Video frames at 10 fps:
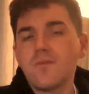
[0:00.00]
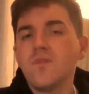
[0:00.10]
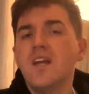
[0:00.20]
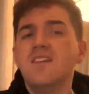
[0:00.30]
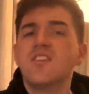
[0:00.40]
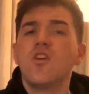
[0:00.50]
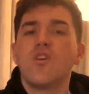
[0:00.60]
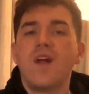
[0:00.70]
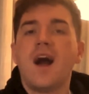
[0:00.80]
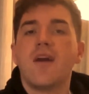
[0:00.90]
and it's
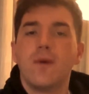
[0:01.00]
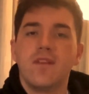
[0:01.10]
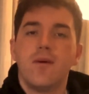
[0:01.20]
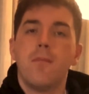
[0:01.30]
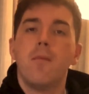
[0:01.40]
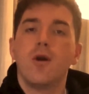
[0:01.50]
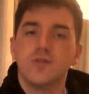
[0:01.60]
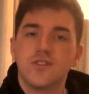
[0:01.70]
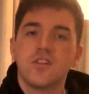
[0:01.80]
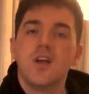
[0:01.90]
along the highway that
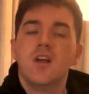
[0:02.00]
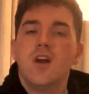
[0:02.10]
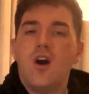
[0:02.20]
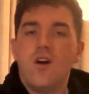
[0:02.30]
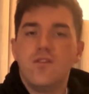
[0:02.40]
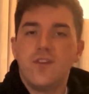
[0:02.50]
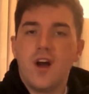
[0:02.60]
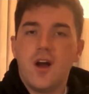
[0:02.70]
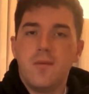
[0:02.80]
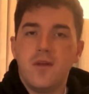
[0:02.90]
most of
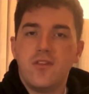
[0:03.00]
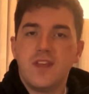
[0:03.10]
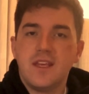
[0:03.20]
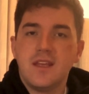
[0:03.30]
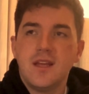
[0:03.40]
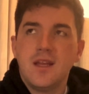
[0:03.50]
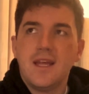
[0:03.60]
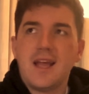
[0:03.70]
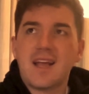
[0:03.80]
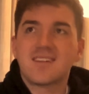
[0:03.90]
the
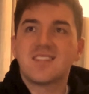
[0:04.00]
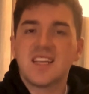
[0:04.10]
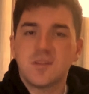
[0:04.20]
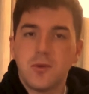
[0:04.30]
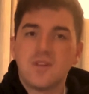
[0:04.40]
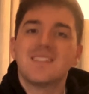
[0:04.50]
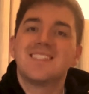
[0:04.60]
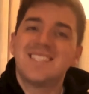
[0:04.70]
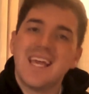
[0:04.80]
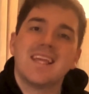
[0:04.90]
accessible
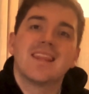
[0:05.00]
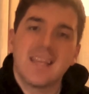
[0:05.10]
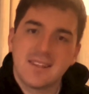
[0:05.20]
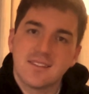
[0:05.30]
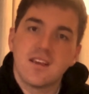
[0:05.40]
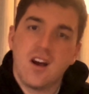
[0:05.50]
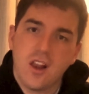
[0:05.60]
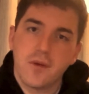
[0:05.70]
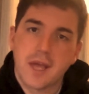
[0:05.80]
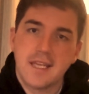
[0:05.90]
day things are
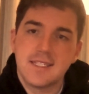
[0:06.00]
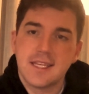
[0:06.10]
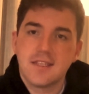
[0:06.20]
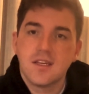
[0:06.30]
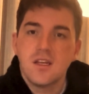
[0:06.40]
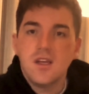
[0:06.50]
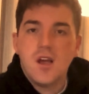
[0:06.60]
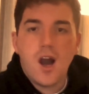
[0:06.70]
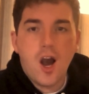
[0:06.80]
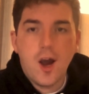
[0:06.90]
located.
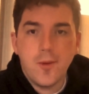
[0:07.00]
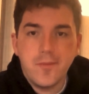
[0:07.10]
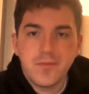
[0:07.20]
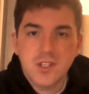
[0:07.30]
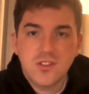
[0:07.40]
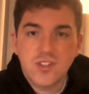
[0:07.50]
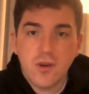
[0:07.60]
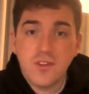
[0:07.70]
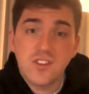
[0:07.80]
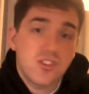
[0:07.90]

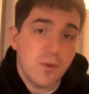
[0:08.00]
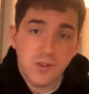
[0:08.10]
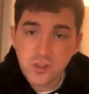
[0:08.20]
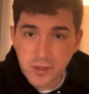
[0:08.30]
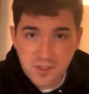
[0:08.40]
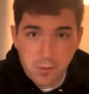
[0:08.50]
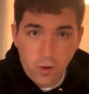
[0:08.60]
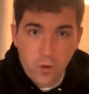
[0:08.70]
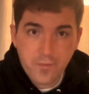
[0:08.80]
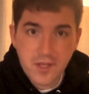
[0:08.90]
So there's so much to
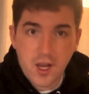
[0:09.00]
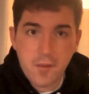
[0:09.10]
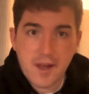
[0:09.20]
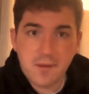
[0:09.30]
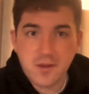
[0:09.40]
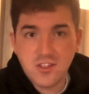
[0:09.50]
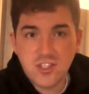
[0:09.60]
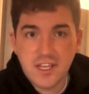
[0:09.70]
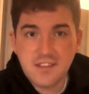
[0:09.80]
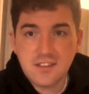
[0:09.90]
explore, and I'm going to
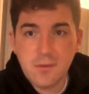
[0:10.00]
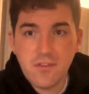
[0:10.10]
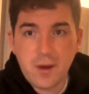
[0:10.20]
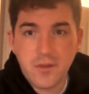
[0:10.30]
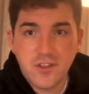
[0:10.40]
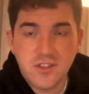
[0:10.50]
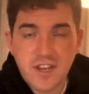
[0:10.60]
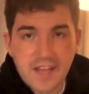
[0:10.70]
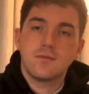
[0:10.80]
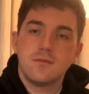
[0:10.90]
share some of that with you today.